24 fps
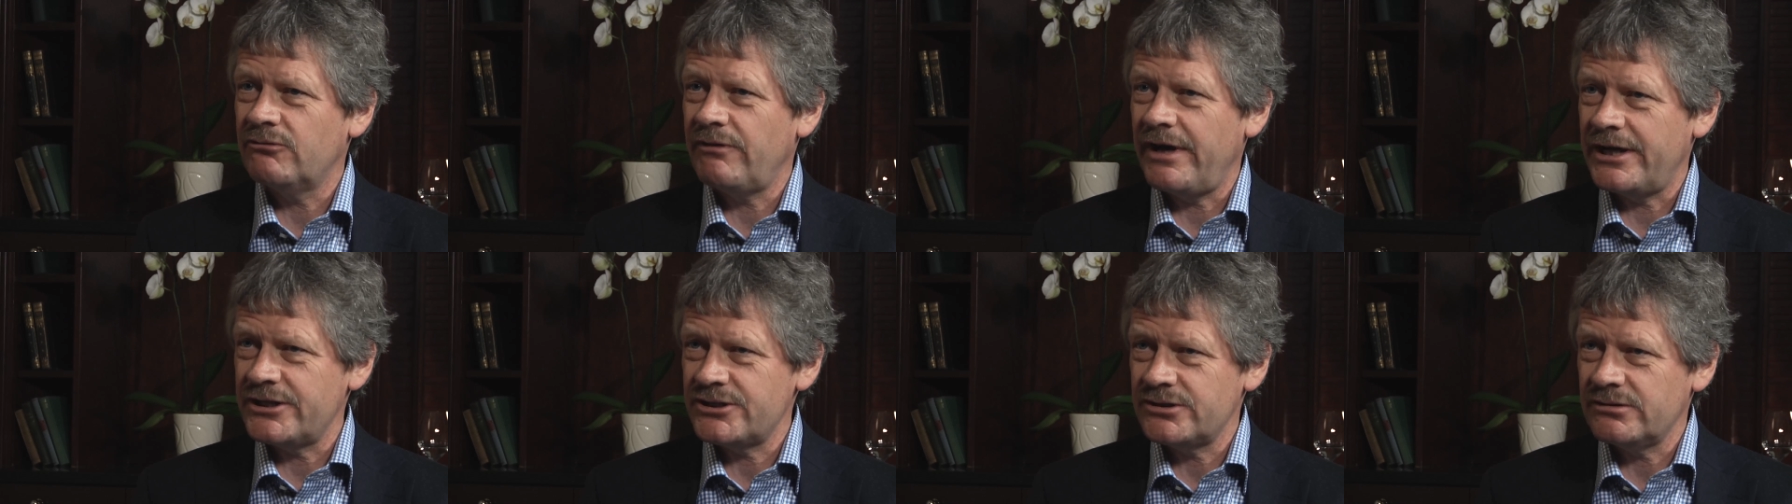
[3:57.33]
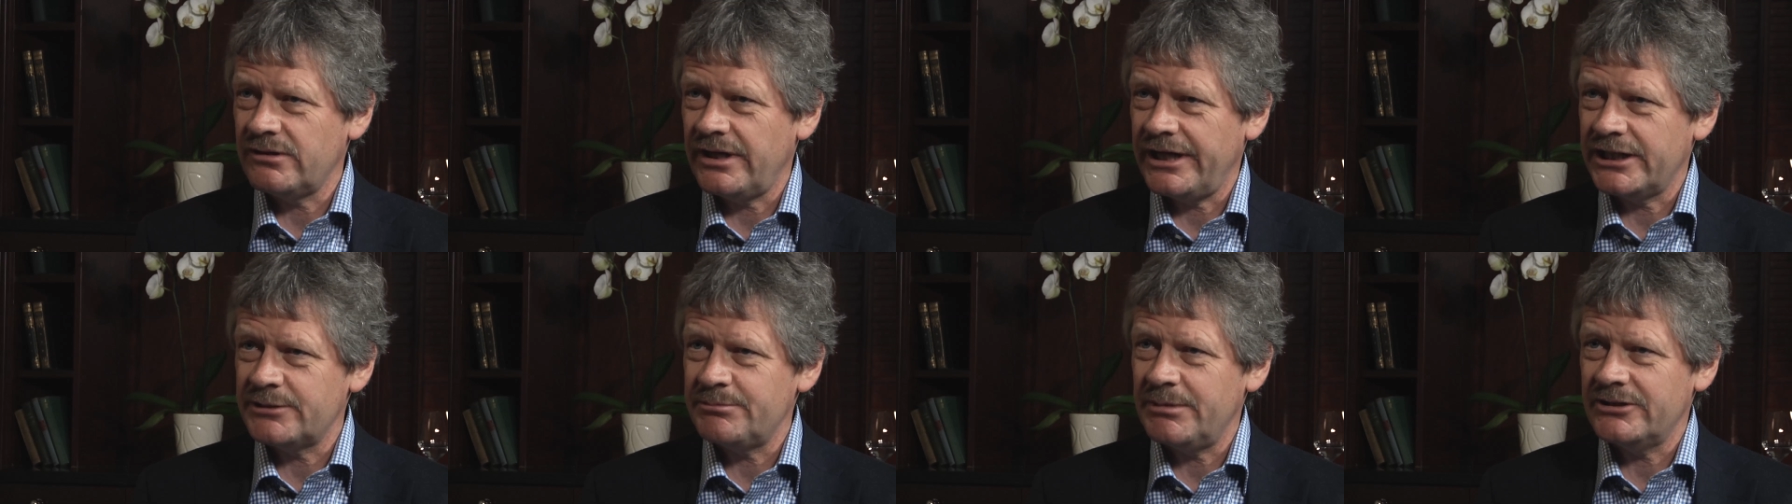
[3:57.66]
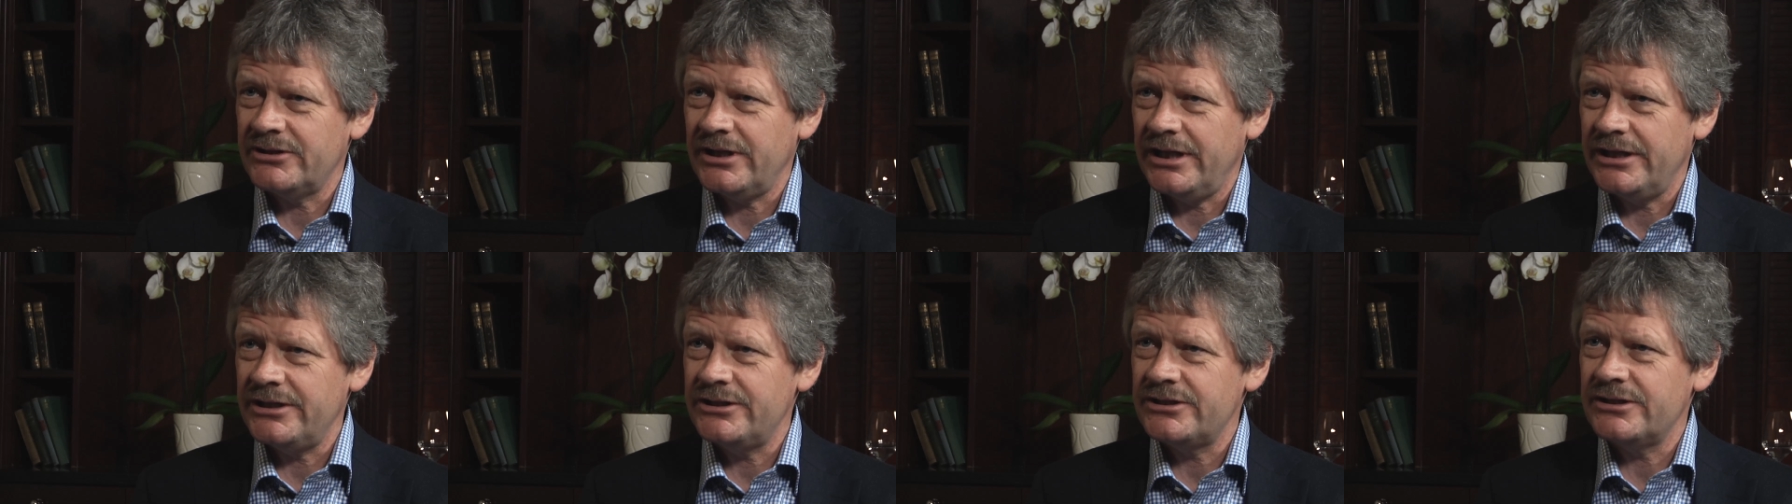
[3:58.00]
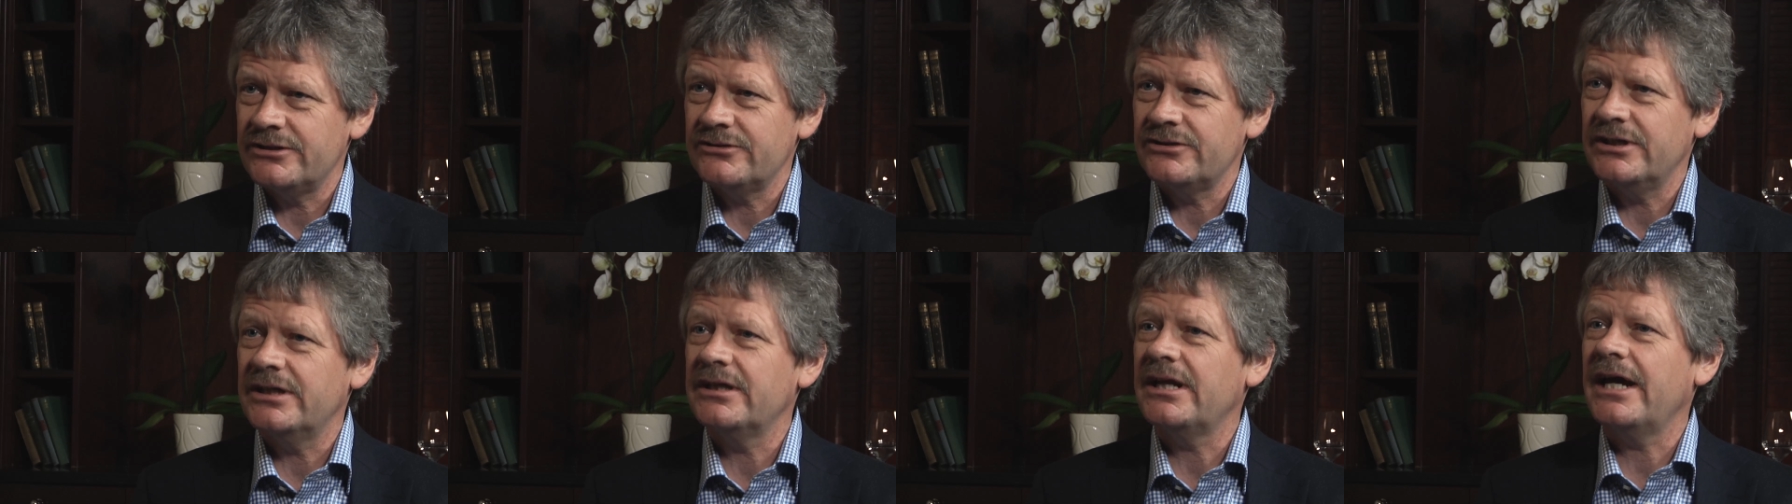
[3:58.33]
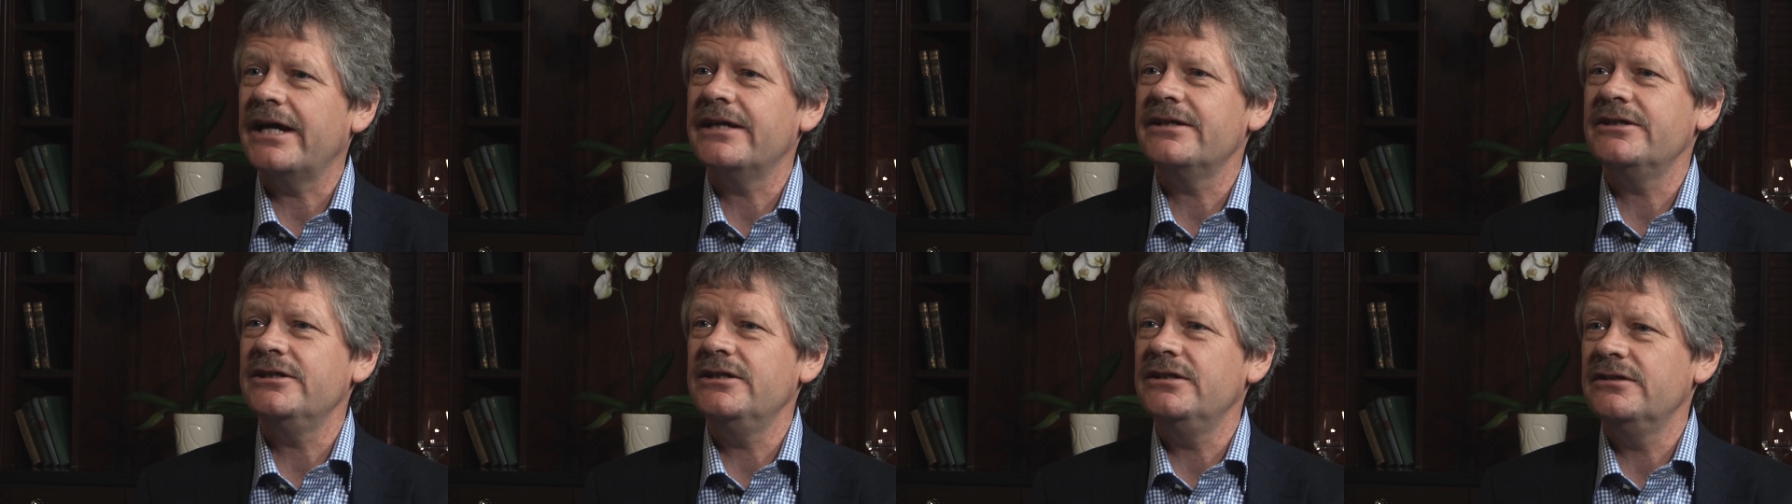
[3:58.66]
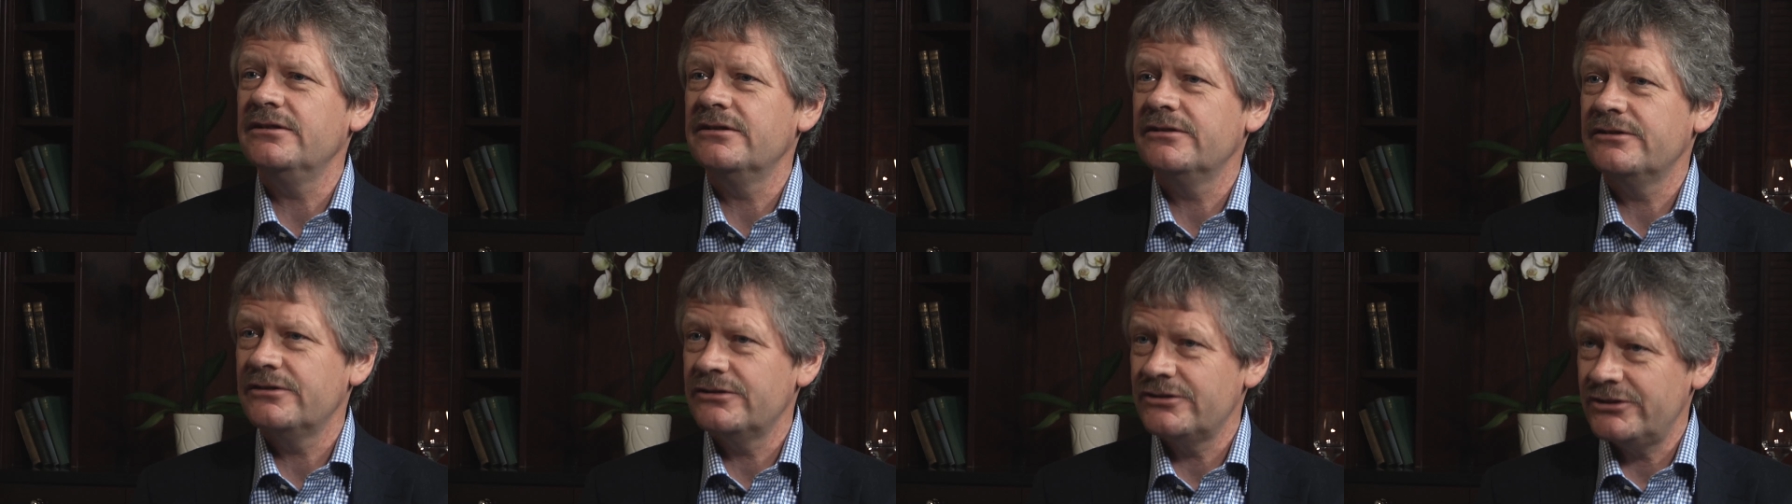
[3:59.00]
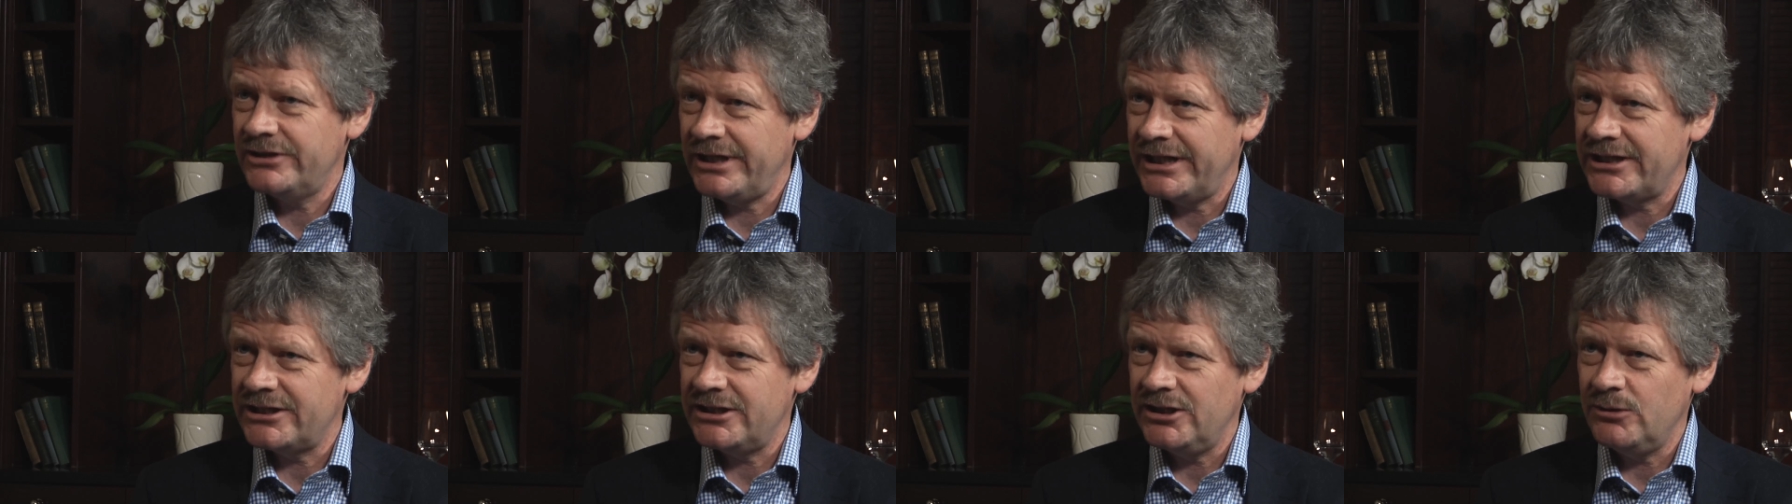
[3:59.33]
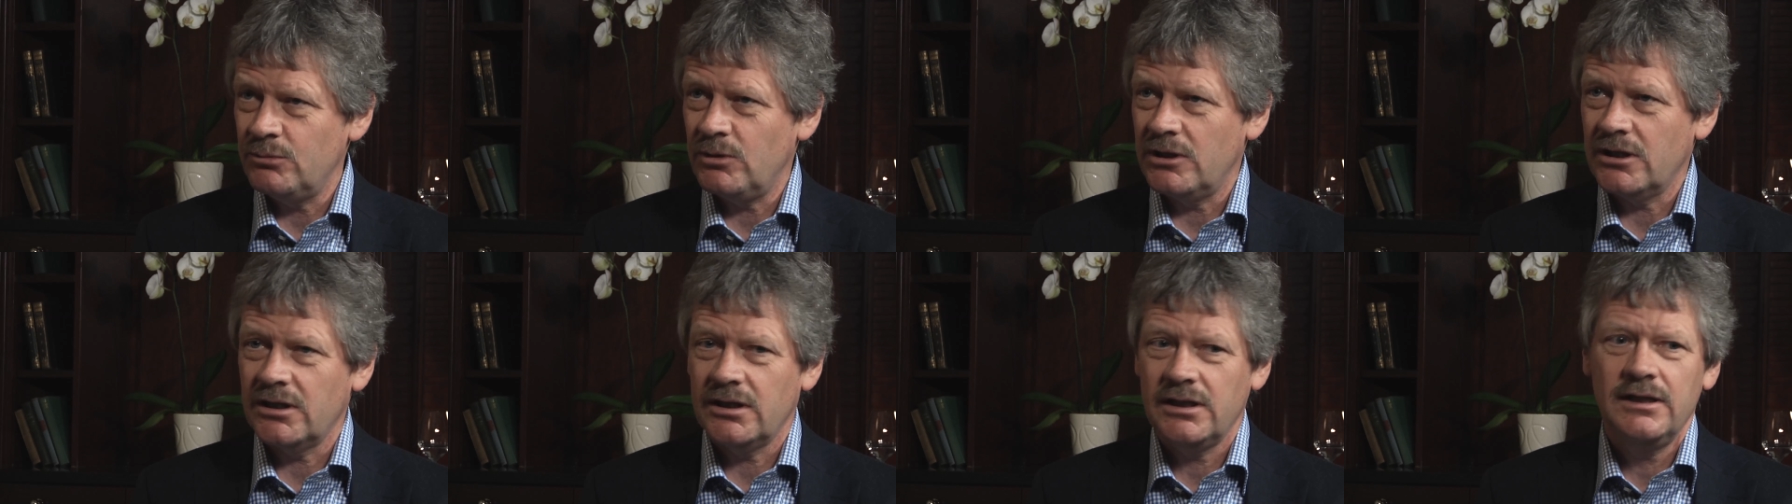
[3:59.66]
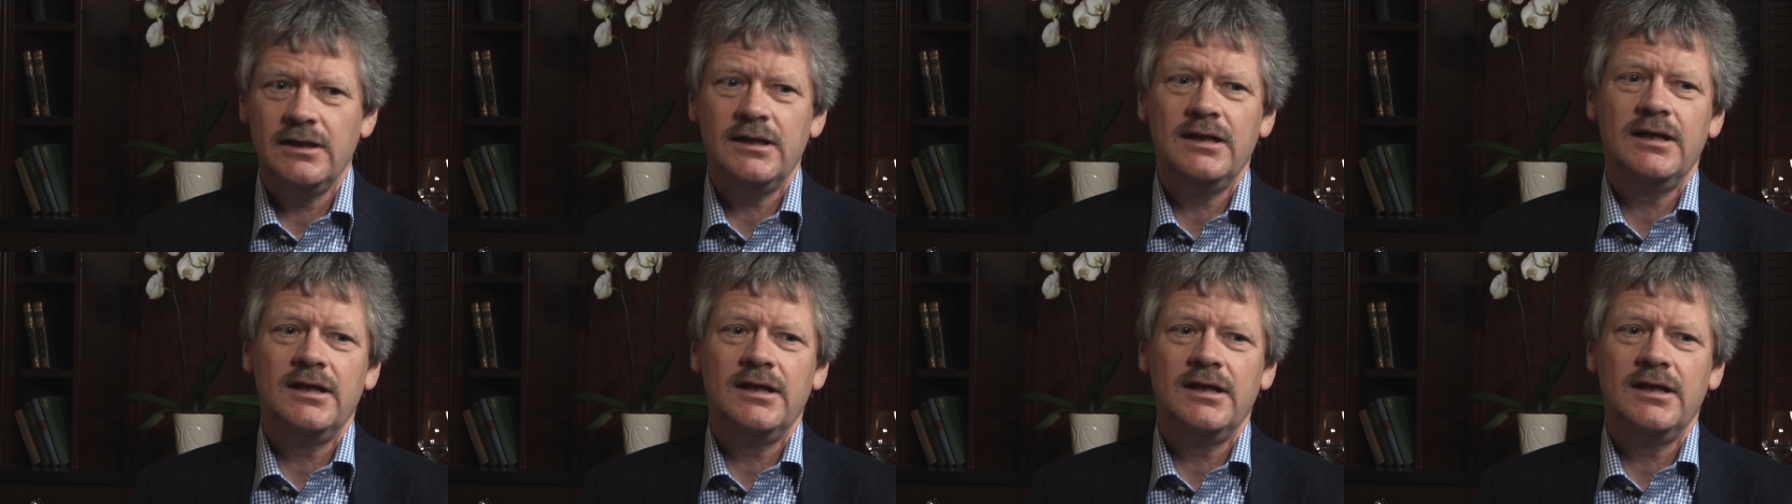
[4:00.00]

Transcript: on rational expectations in 1961.